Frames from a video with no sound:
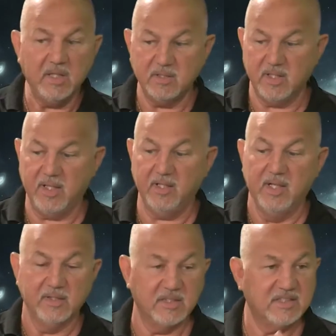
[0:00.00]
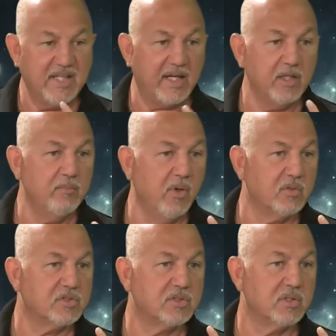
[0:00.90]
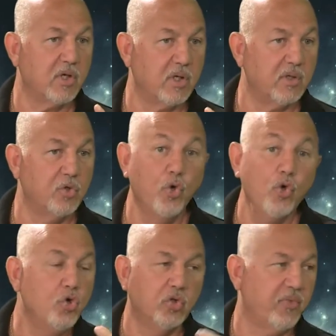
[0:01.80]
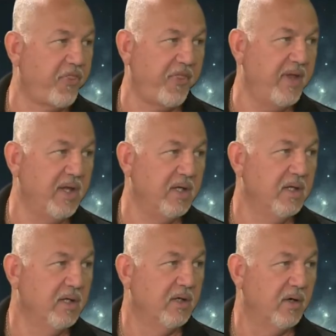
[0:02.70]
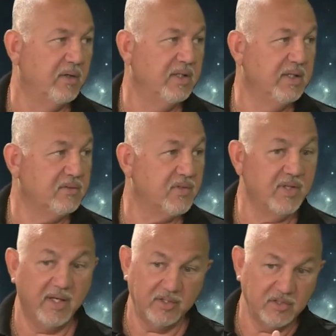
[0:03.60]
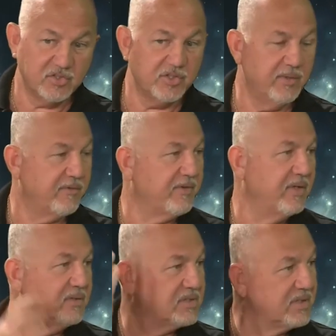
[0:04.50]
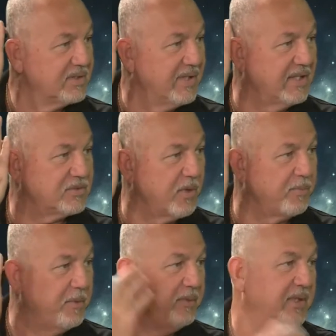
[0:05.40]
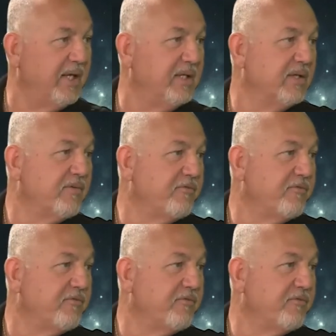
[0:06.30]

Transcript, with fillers: internet. The second most Google thing on the internet is UFOs. Yeah, that's see, where people are getting their